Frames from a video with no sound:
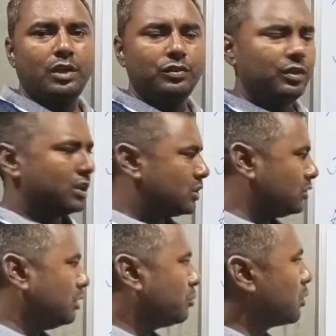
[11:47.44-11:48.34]
Have you
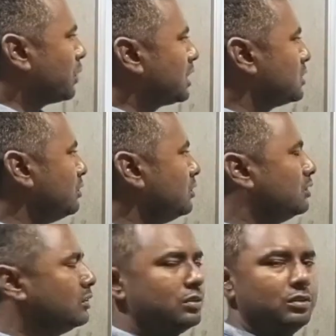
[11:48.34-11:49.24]
understood the properties
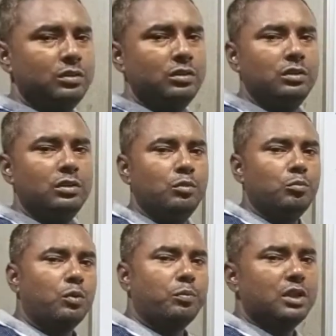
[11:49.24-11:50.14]
of
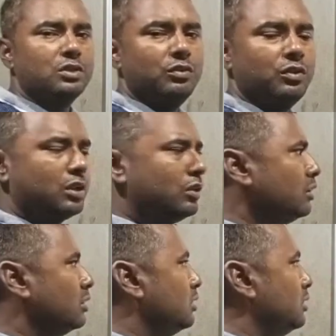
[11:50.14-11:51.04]

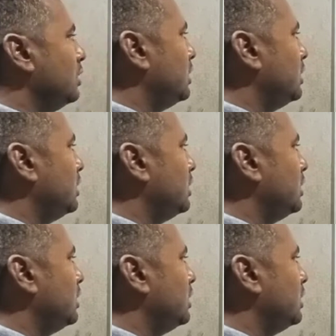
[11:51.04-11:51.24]
what?